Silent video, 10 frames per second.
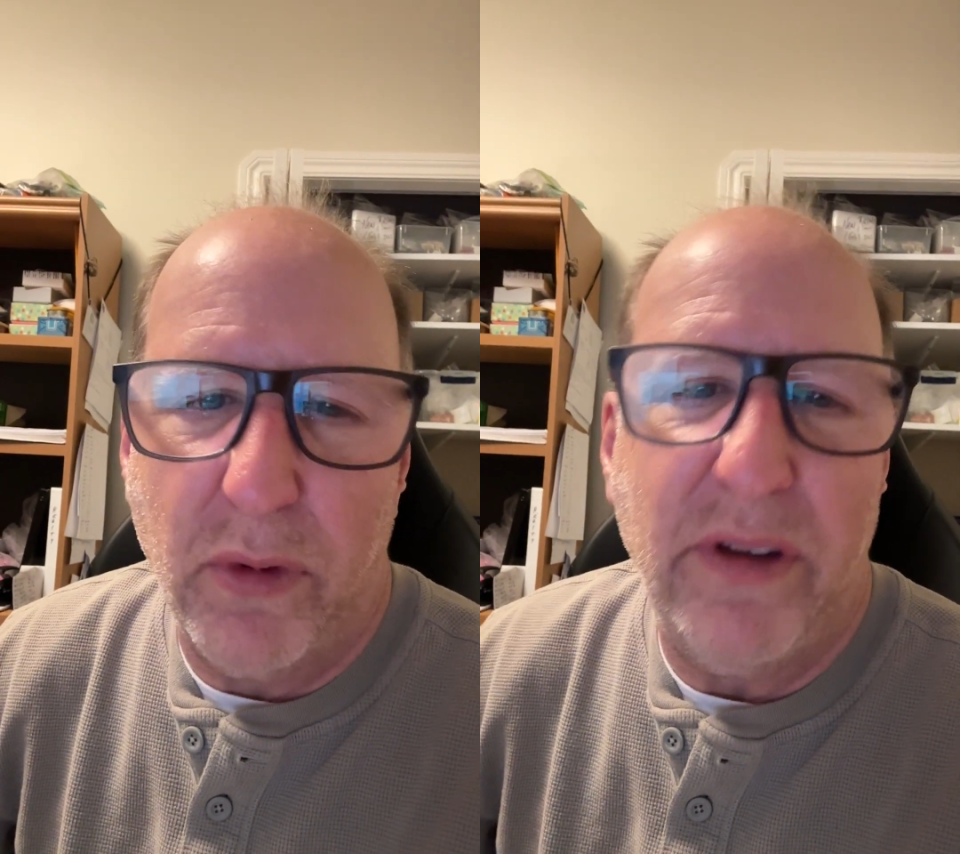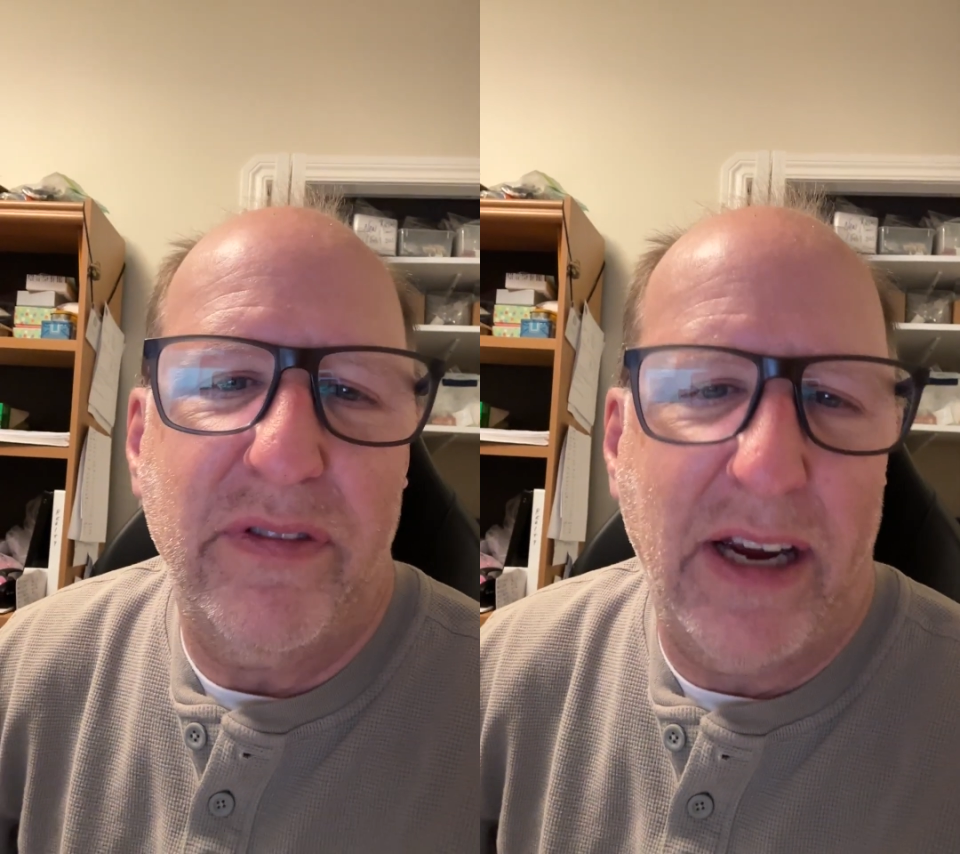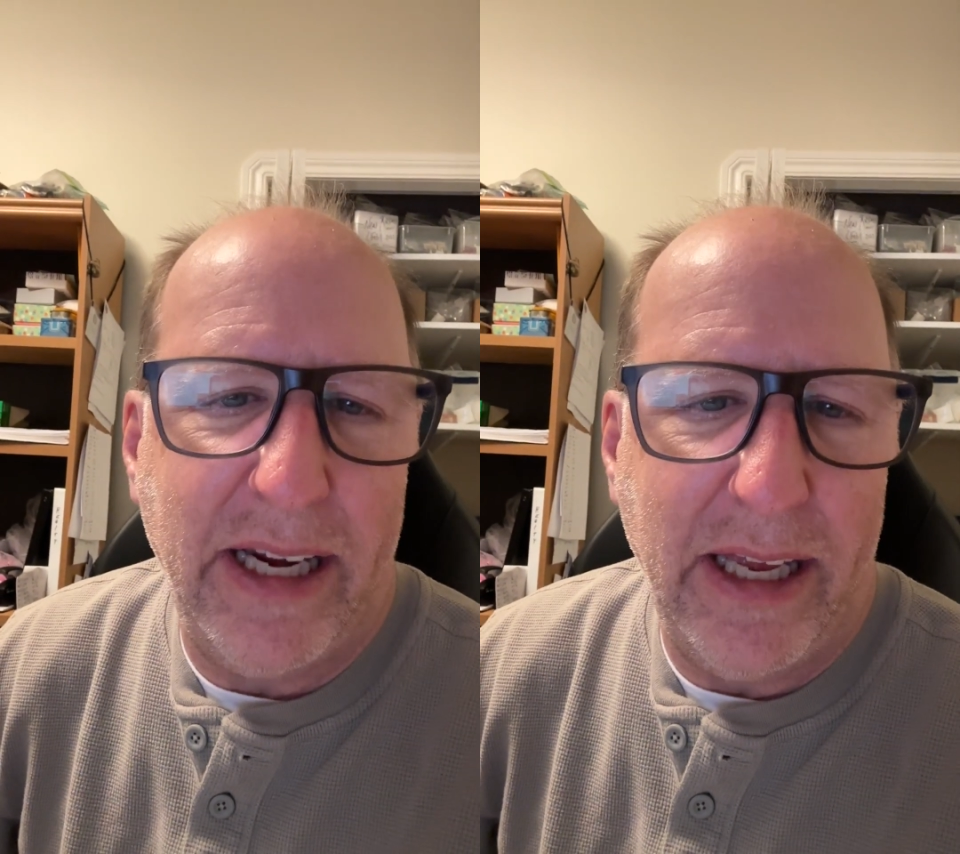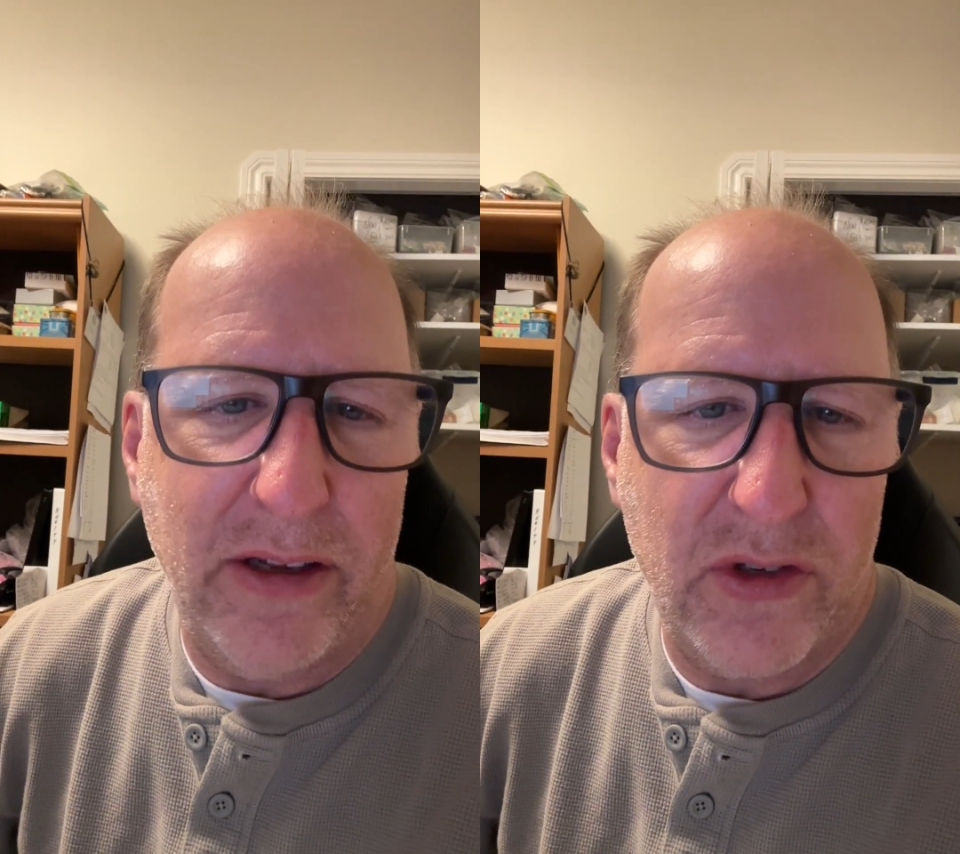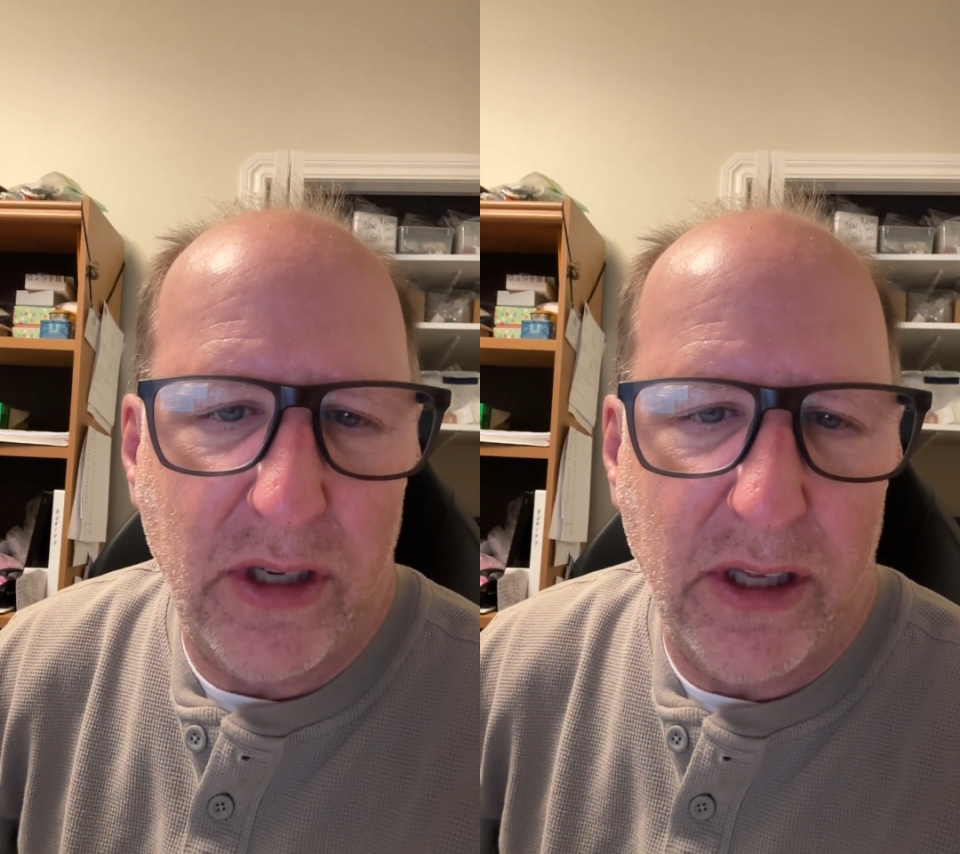
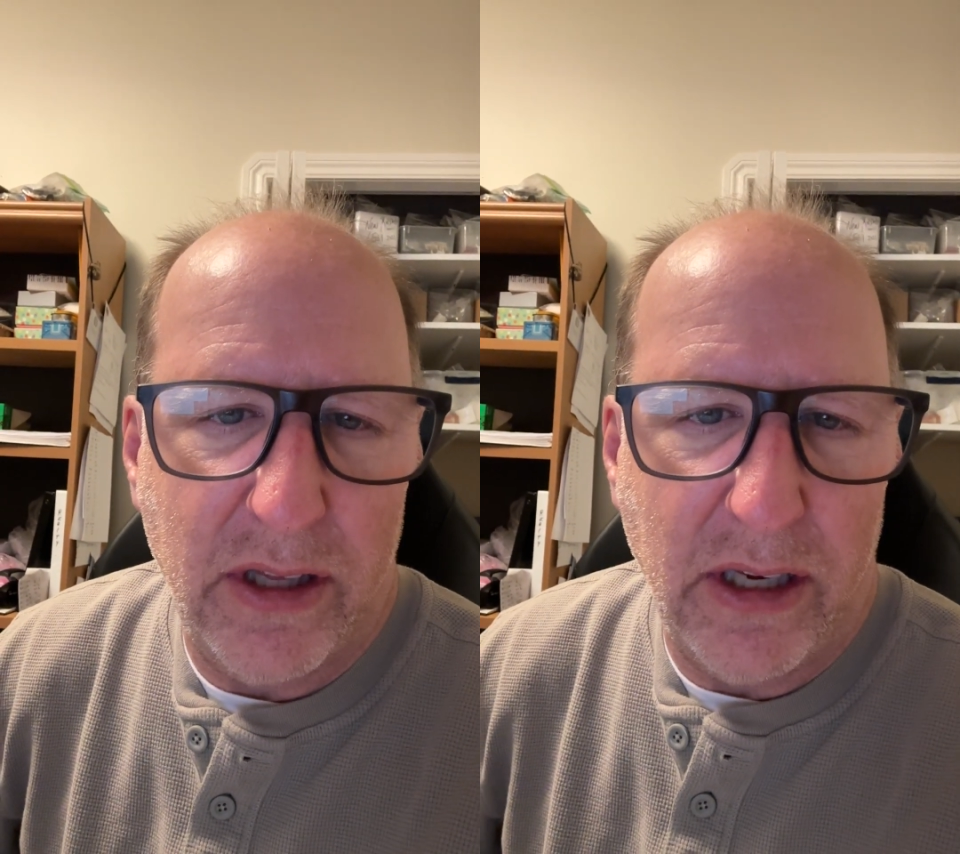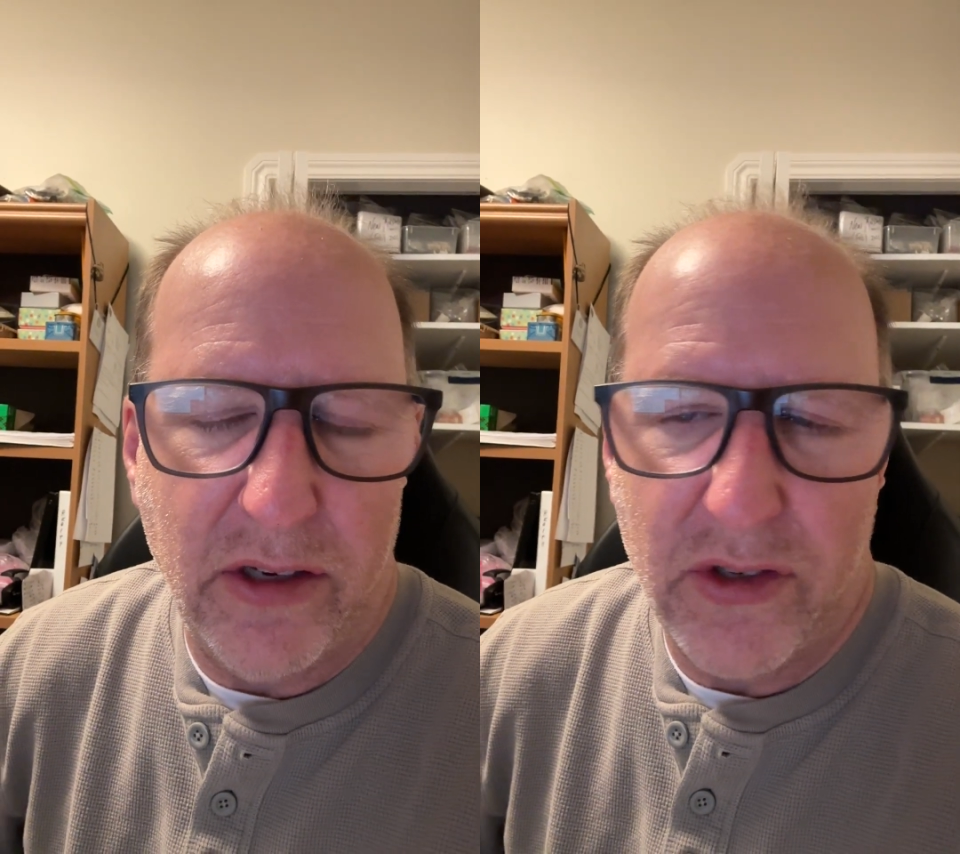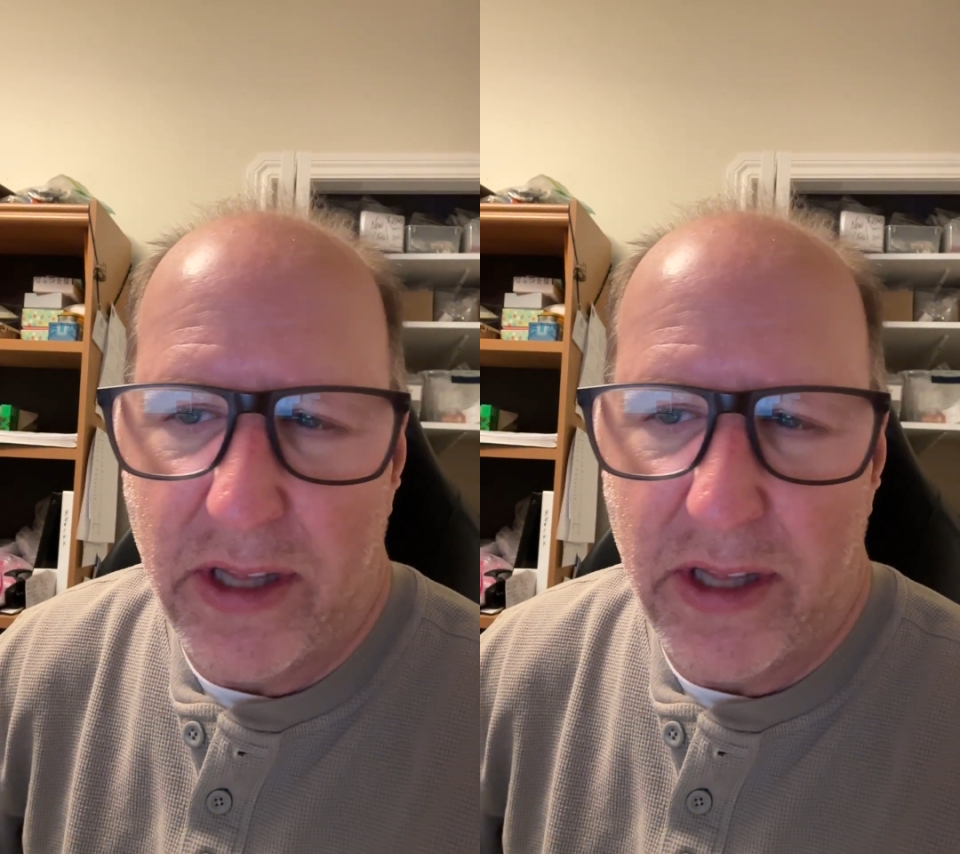refinancing things